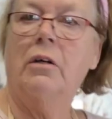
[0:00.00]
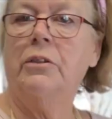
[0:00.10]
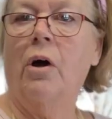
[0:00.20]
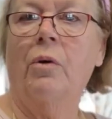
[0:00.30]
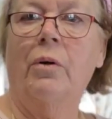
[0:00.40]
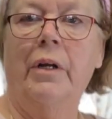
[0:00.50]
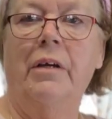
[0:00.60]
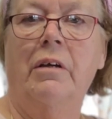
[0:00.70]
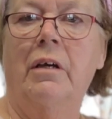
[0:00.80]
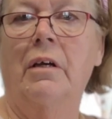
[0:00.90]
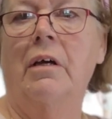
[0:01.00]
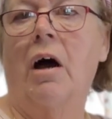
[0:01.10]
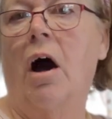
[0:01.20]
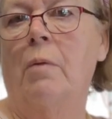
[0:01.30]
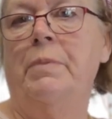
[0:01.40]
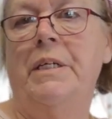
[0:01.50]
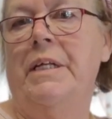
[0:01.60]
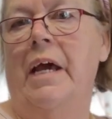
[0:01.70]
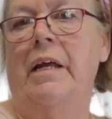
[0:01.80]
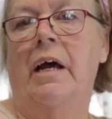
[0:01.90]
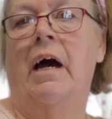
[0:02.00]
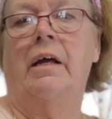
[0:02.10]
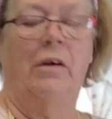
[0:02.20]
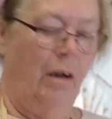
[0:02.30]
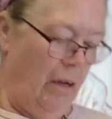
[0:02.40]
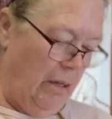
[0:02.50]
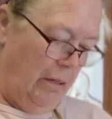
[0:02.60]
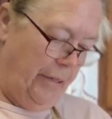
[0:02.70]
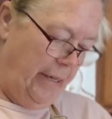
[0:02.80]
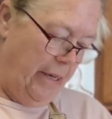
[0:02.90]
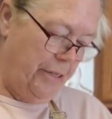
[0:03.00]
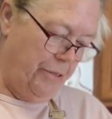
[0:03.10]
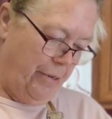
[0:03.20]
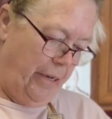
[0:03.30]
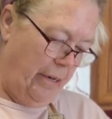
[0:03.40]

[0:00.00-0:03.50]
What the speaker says: totally up to date on all the history